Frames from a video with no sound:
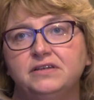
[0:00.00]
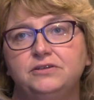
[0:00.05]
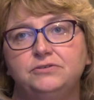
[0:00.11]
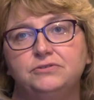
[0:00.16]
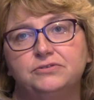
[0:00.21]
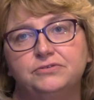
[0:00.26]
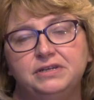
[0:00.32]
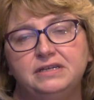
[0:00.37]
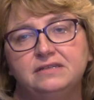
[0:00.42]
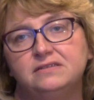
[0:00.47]

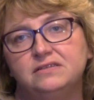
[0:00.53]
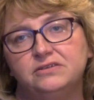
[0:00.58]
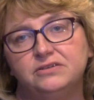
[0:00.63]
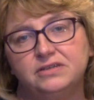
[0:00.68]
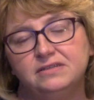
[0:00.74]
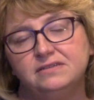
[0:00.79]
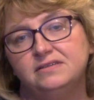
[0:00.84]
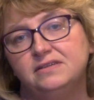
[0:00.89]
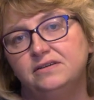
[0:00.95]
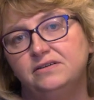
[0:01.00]
nutrients to
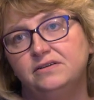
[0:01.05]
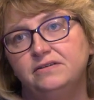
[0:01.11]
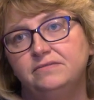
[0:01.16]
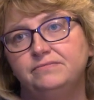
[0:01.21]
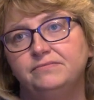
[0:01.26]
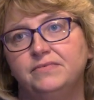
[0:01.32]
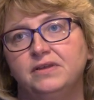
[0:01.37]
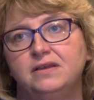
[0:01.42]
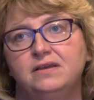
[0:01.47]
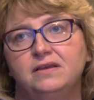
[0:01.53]
consider.
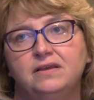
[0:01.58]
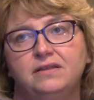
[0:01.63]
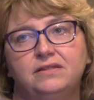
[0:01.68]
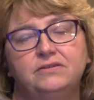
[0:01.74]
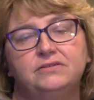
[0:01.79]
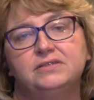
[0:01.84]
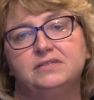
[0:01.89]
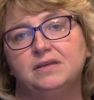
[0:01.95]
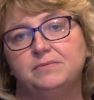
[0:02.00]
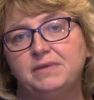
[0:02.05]

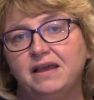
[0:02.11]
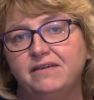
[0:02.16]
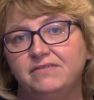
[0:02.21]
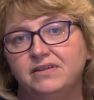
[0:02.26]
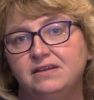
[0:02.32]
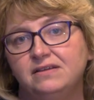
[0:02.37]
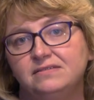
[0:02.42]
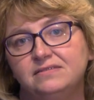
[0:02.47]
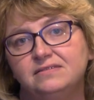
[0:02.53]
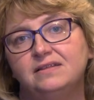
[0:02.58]
There's some
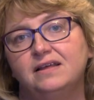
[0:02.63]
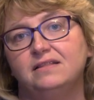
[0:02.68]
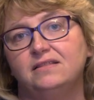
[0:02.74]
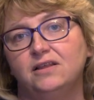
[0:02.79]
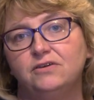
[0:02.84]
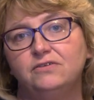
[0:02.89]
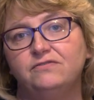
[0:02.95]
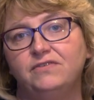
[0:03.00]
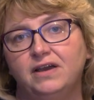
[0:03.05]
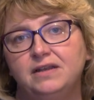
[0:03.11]
evidence that
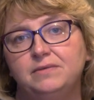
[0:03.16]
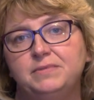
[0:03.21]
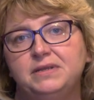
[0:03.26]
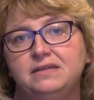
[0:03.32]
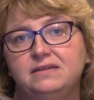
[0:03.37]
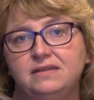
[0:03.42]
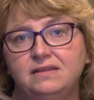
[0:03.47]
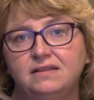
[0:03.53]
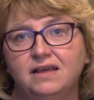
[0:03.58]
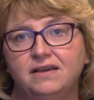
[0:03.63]
low
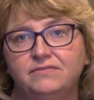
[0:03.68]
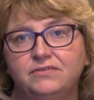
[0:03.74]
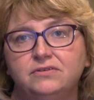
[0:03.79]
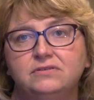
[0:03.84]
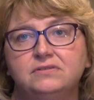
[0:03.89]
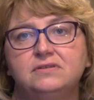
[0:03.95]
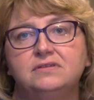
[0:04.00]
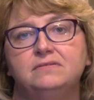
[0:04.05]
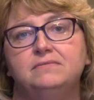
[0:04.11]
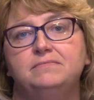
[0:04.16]
vitamin D
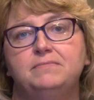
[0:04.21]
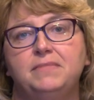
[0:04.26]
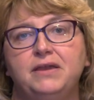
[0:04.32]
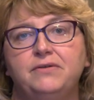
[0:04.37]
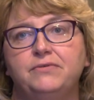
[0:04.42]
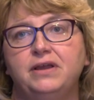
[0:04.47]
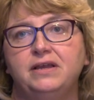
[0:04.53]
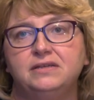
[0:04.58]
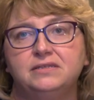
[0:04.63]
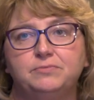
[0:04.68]
levels may
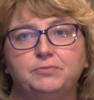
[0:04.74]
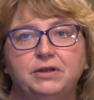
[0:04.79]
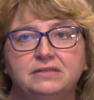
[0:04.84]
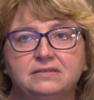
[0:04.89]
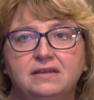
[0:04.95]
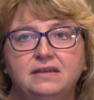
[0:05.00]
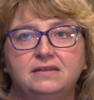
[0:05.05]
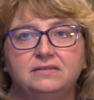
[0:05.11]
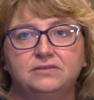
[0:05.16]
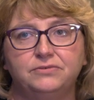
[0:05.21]
raise
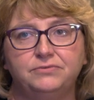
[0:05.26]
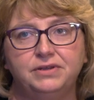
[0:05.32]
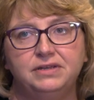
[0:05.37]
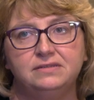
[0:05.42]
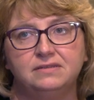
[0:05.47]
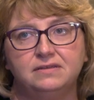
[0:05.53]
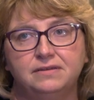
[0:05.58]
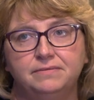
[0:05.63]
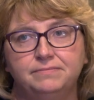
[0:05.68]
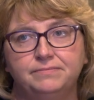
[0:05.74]
breast cancer
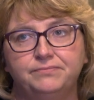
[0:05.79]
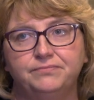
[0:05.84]
risk.